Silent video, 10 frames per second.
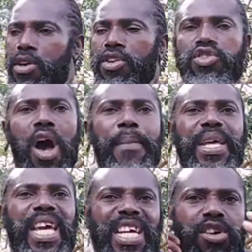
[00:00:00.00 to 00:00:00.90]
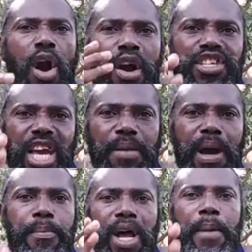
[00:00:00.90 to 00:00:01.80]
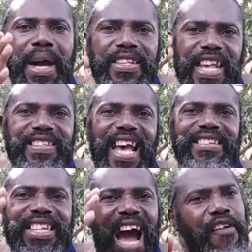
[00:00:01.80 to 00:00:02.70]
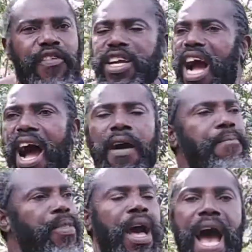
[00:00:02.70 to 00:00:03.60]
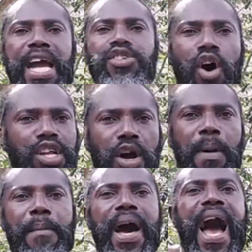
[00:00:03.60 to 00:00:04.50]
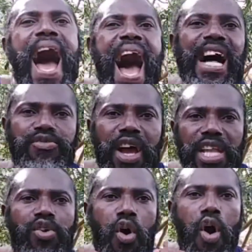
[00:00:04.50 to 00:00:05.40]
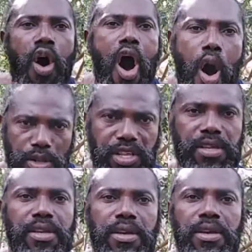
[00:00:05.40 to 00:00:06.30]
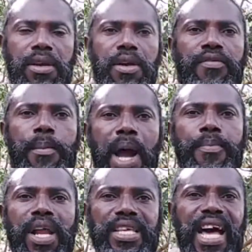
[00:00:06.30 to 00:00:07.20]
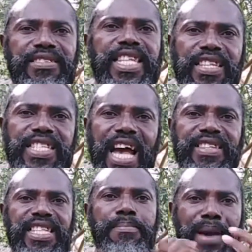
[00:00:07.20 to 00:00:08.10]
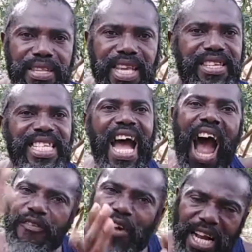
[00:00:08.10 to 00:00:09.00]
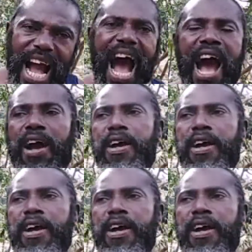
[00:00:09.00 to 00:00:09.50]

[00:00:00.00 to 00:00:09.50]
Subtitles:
So I've been encouraging my brother and my sisters in Africa. I don't know, but my heart really go out for my brothers and sisters in the message in Africa.